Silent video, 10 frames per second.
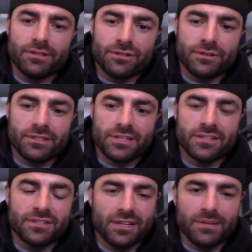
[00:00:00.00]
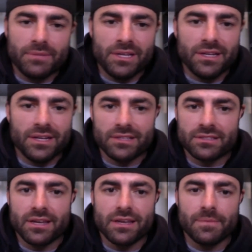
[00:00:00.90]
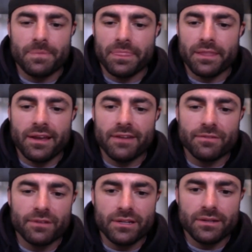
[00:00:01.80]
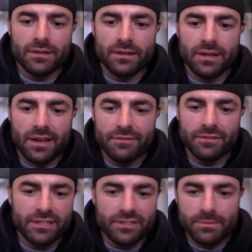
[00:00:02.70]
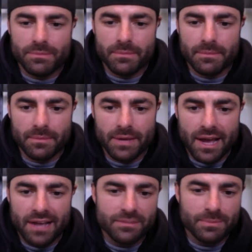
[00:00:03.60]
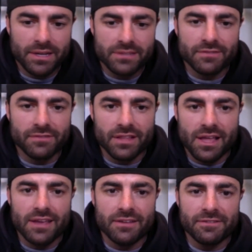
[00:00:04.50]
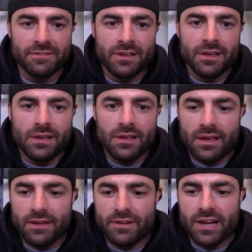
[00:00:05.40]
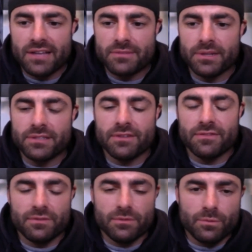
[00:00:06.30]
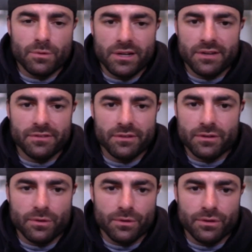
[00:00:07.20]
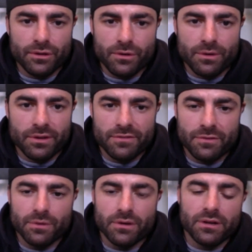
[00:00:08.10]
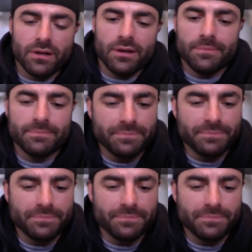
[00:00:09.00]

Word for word: your attention in meetings, like every every aspect of life every aspect of whatever goal you're going for, um,